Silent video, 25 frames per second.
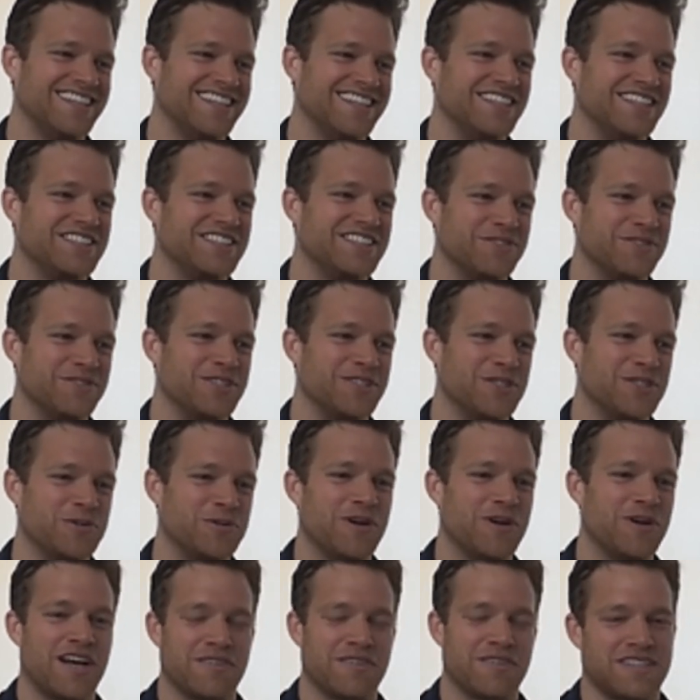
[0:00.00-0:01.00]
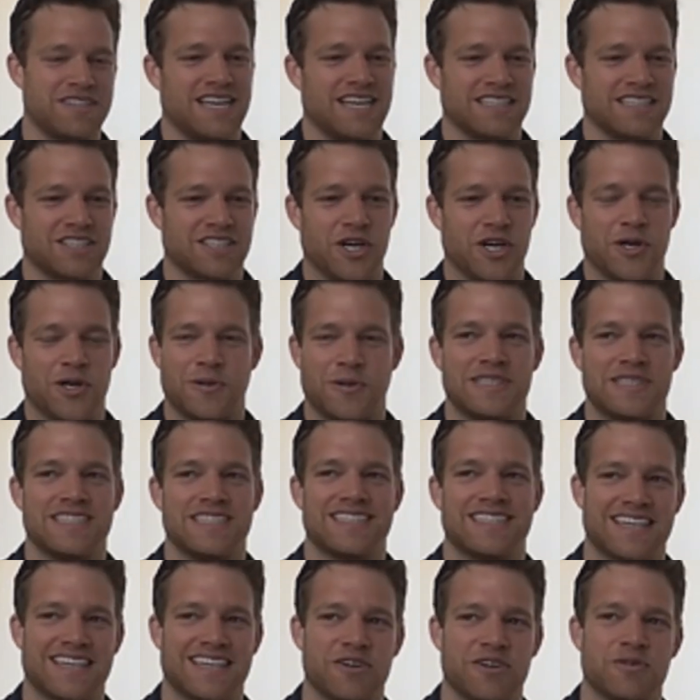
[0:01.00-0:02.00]
And so we do have that code in
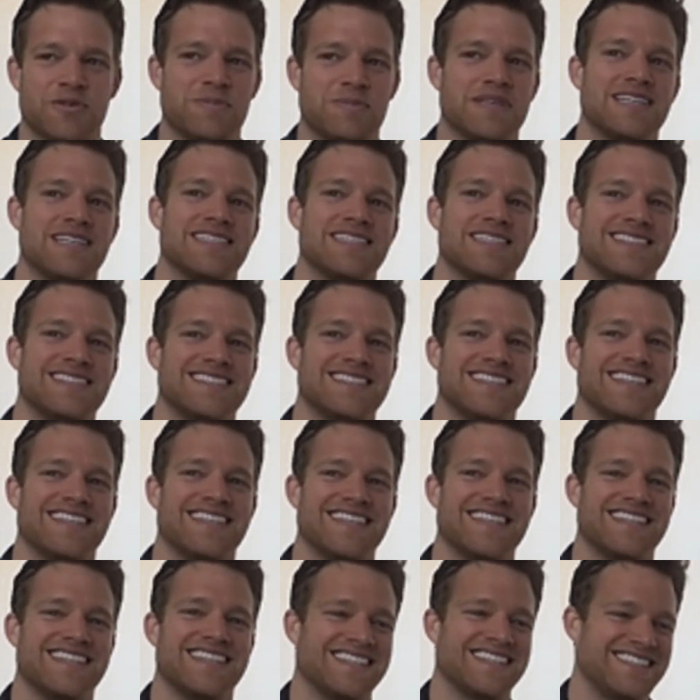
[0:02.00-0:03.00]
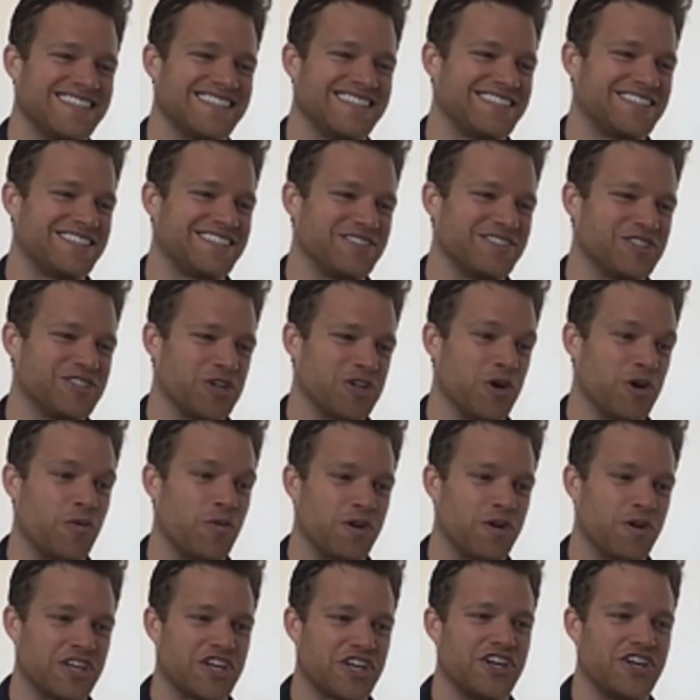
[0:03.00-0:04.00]
the code base uh, just to show
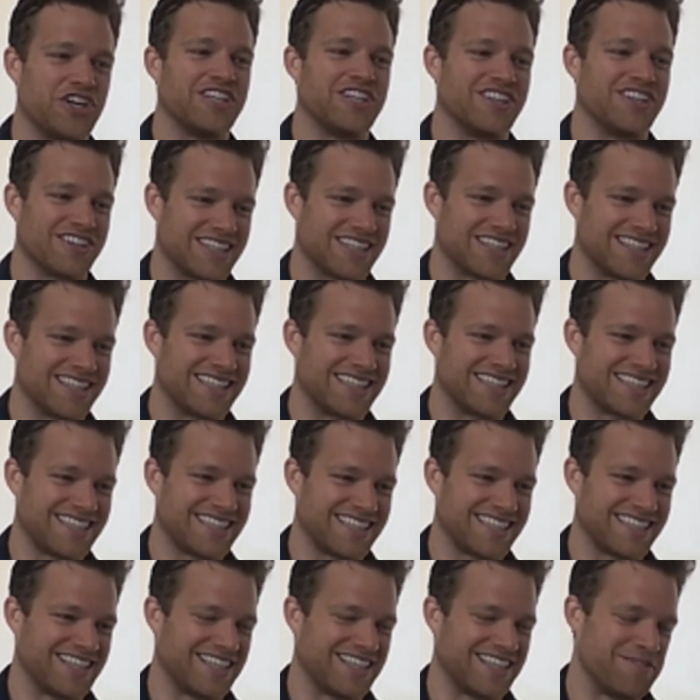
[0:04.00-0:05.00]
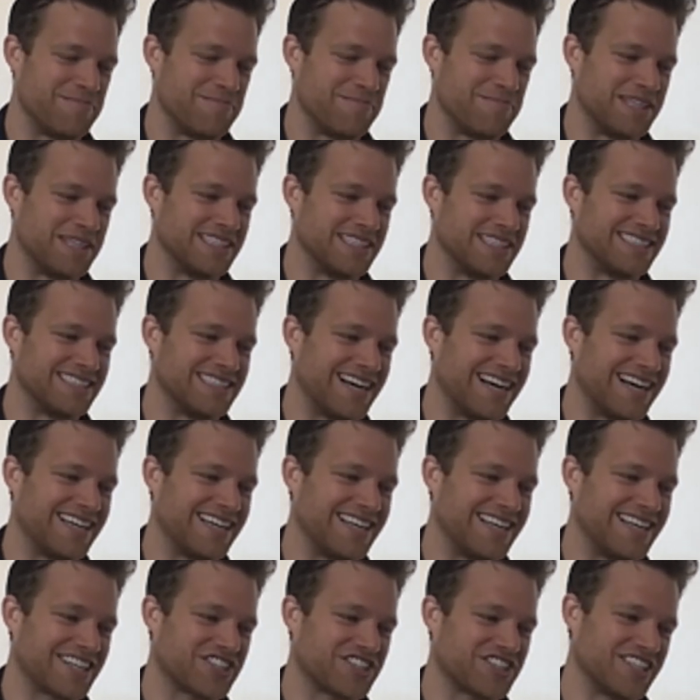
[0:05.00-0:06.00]
what it could look like, um, but it's not
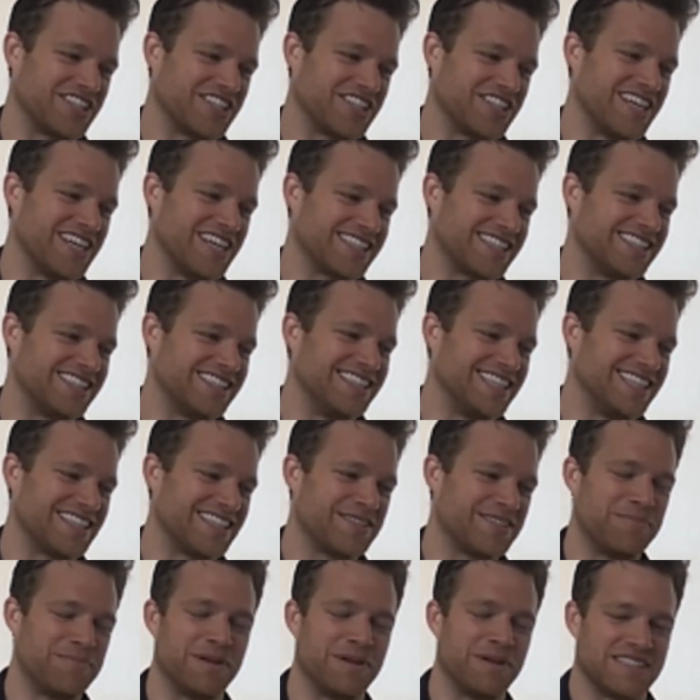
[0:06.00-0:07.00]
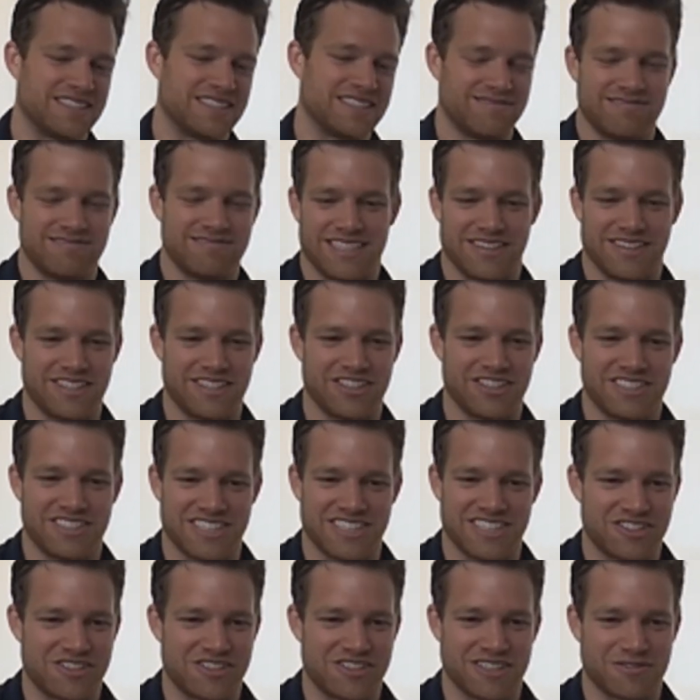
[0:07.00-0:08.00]
actually connected yet. But if there's
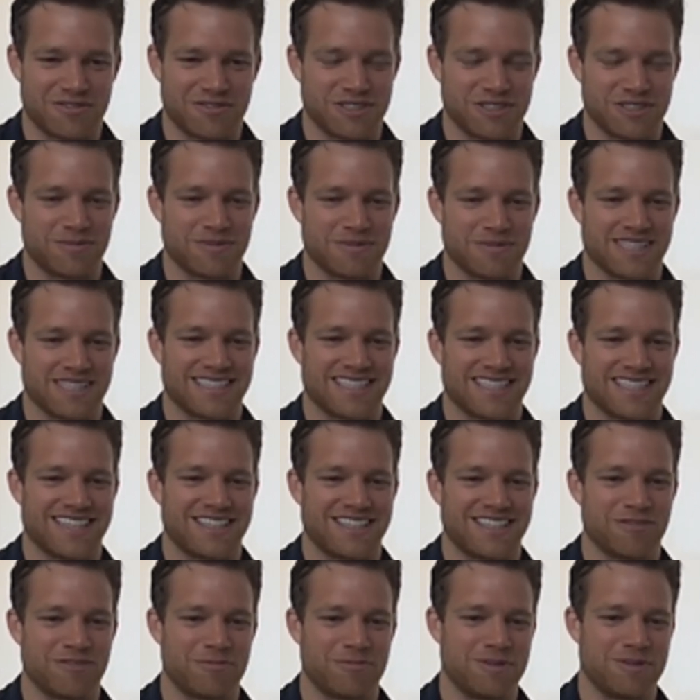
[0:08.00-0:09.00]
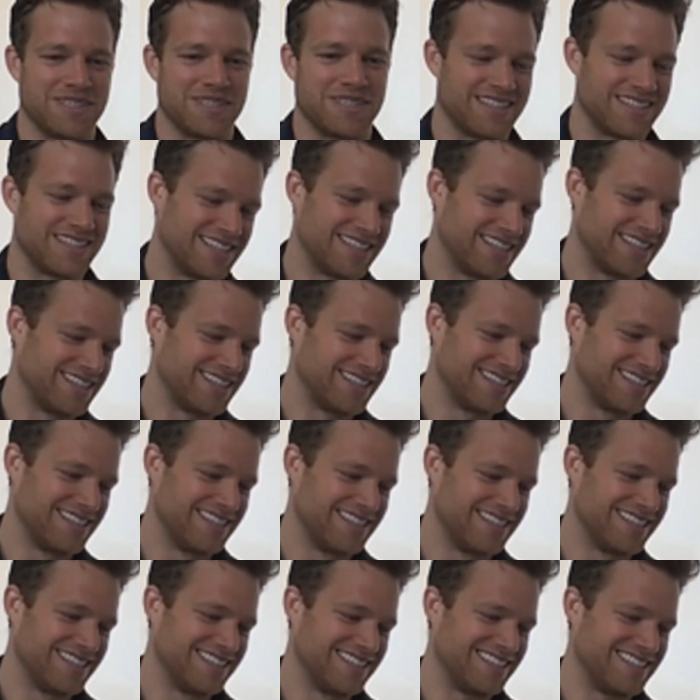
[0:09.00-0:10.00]
interest for something like that, it would be
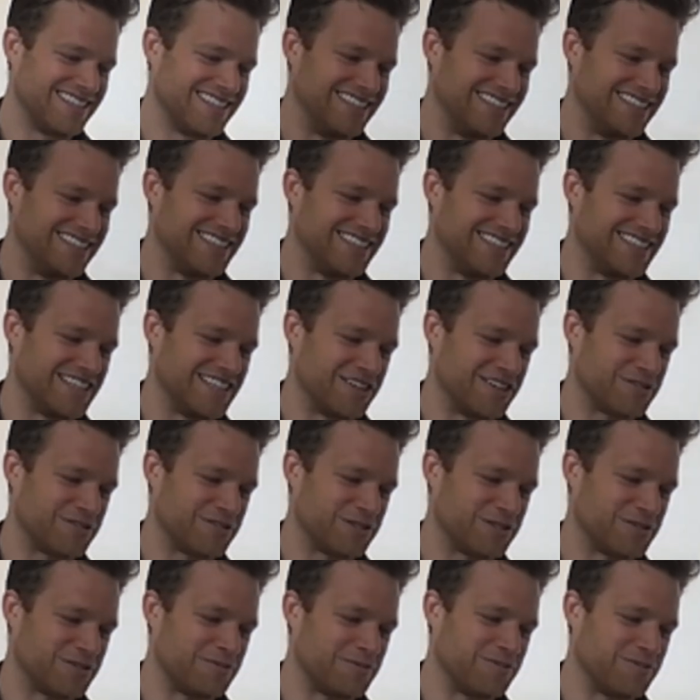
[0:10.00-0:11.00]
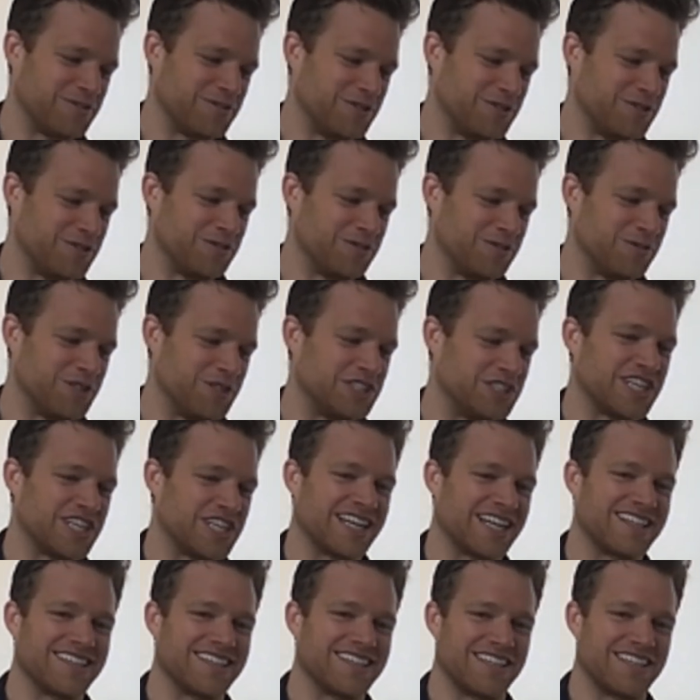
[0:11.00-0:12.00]
easy enough to to
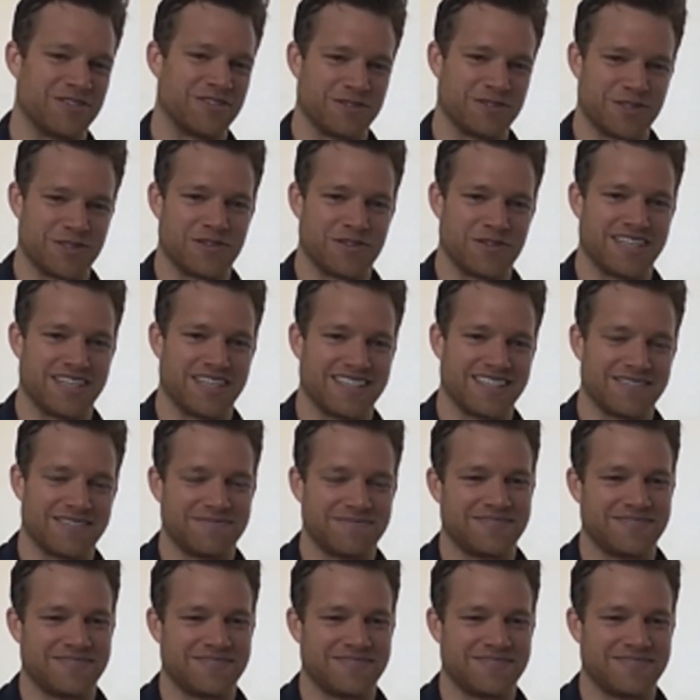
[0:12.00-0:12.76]
recycle that old U I.